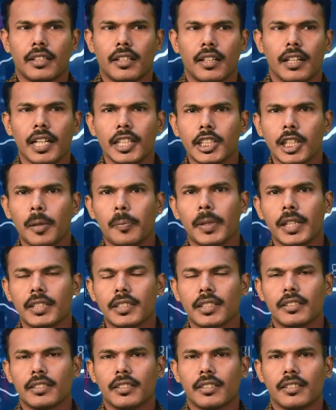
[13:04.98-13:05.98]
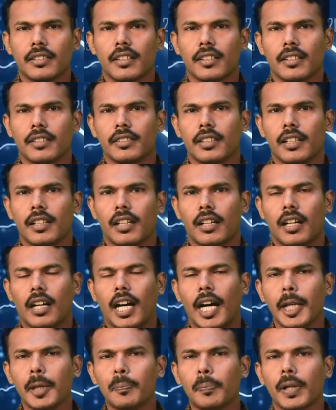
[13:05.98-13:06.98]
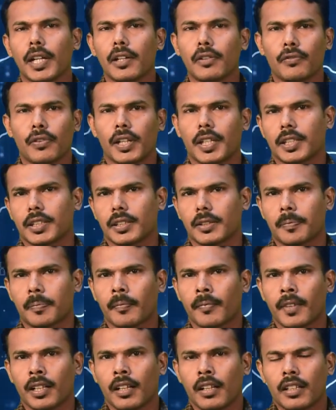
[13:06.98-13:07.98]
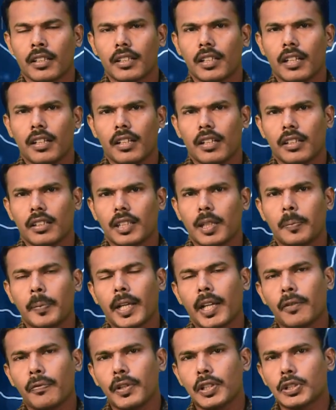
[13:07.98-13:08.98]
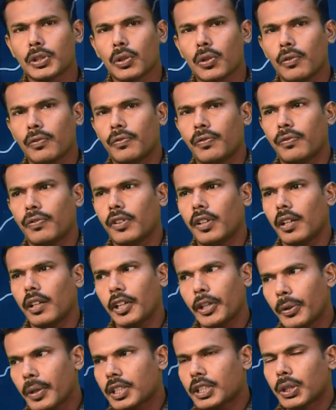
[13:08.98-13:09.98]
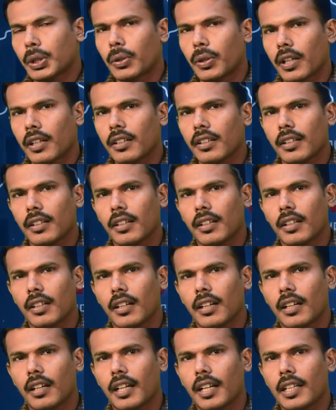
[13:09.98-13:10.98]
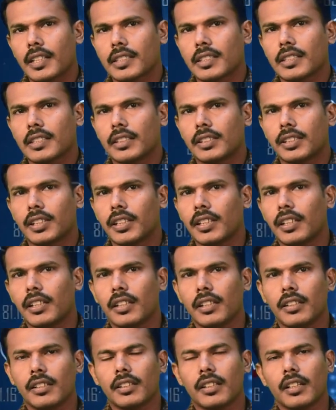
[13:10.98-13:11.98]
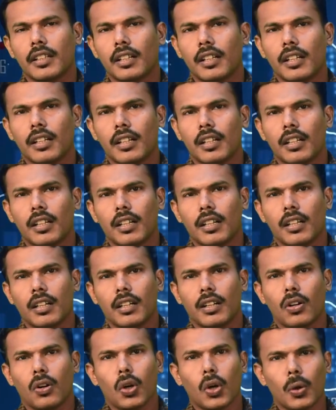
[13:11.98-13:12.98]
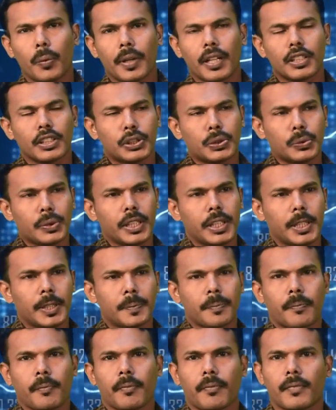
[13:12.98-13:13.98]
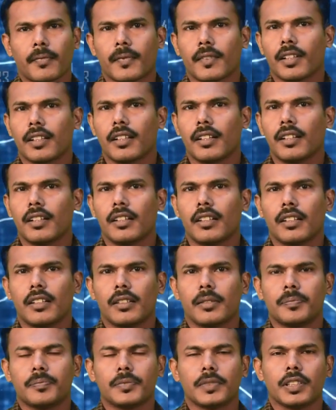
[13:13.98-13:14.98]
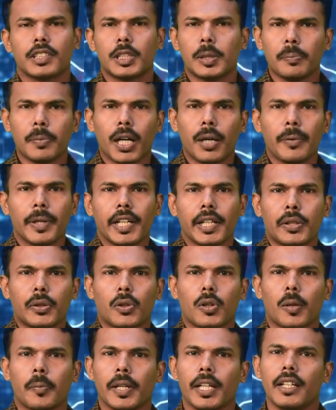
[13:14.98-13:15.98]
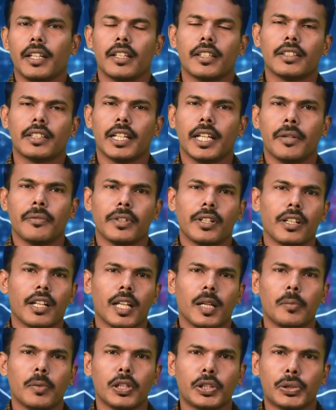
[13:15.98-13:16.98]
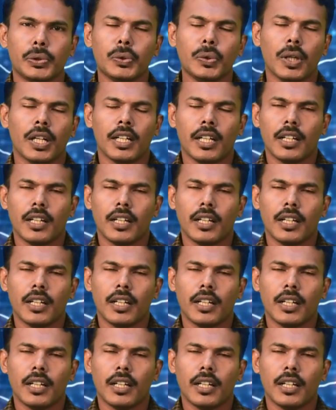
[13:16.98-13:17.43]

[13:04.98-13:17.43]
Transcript: little bit the hyperinflation. The benefits of US dollar has turned over to the Zimbabwean economy. They were able to